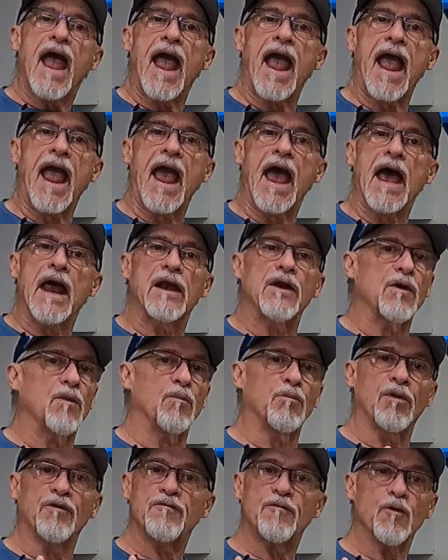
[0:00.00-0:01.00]
And
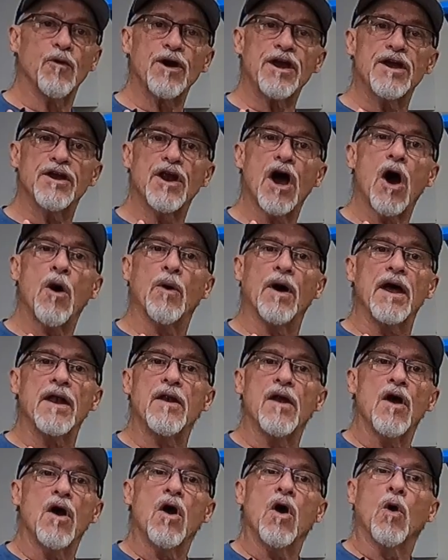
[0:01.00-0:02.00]
before you know it,
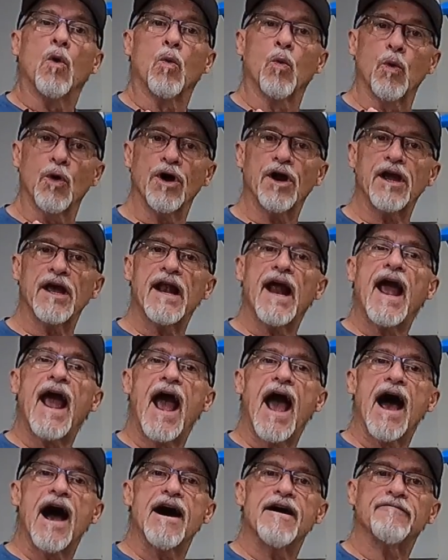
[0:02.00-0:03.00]
we're going to
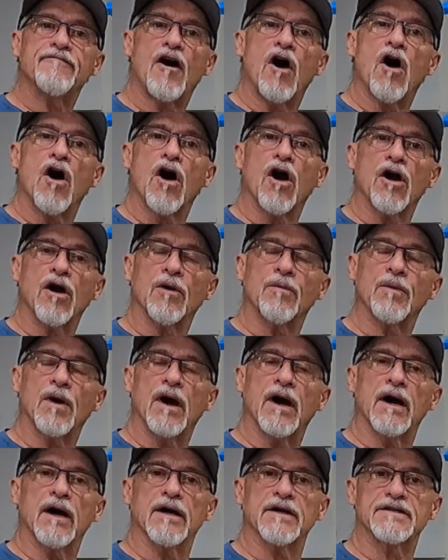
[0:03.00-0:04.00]
have our
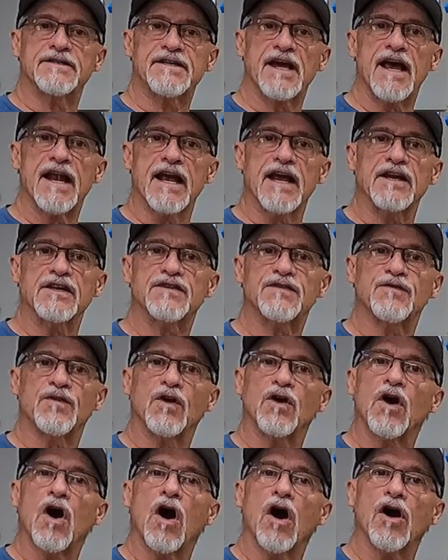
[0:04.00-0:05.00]
uh, settings
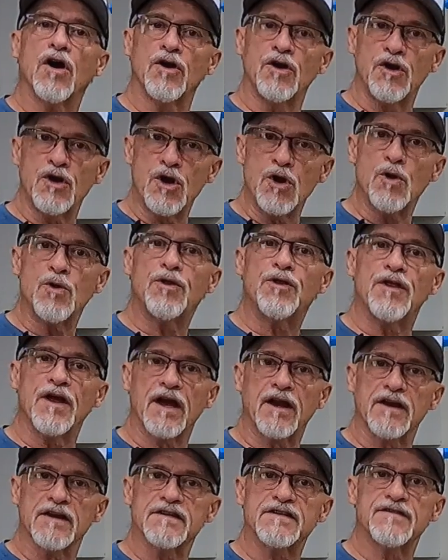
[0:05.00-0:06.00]
for our new
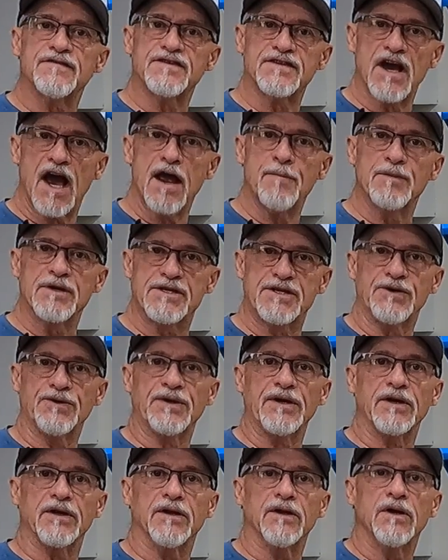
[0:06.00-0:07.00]
thickness of sign
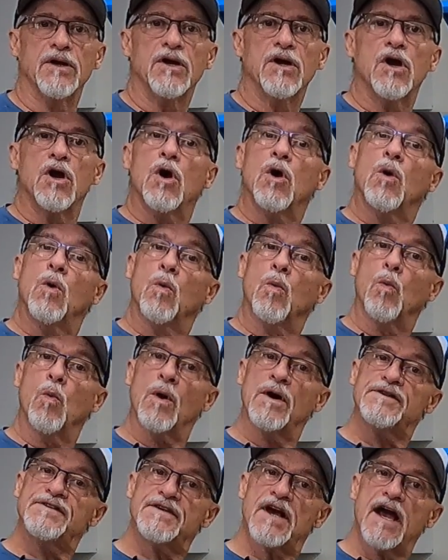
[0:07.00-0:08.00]
material.
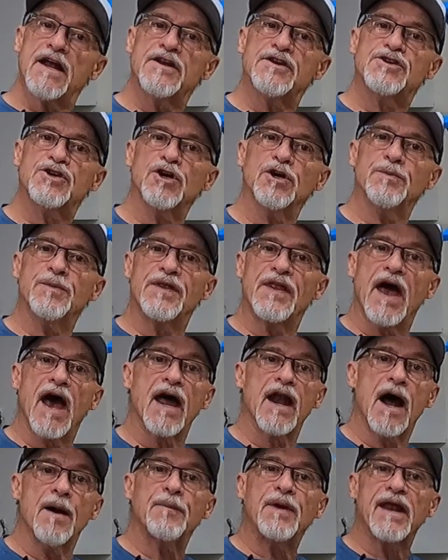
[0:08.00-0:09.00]
Once I determine
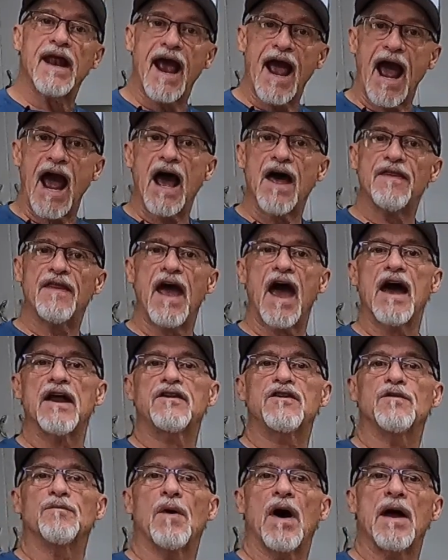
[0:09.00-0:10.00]
that, I'm going to add that
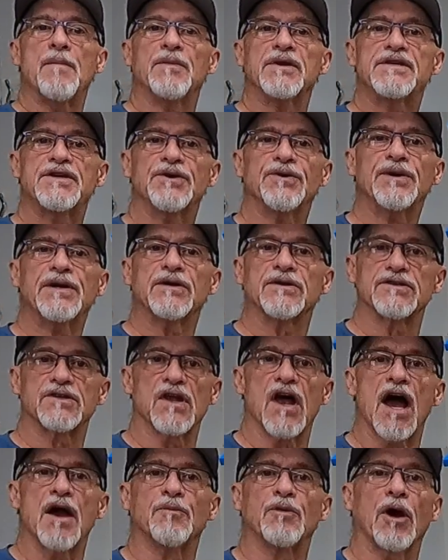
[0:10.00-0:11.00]
to my materials
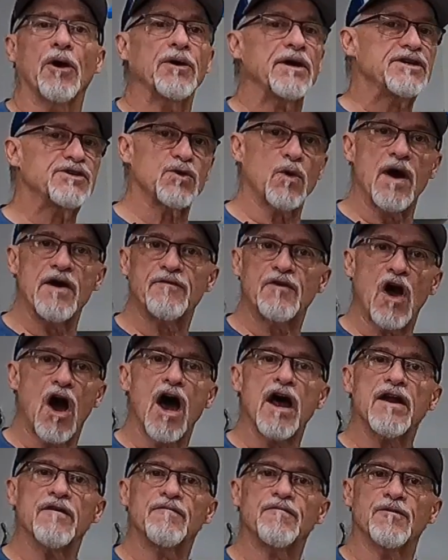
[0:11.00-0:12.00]
library so I've
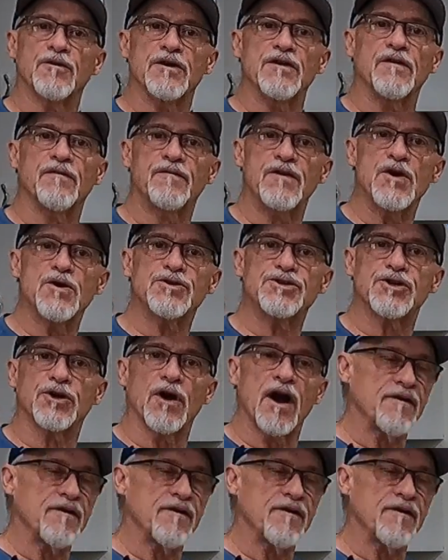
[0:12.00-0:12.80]
got it for in the future.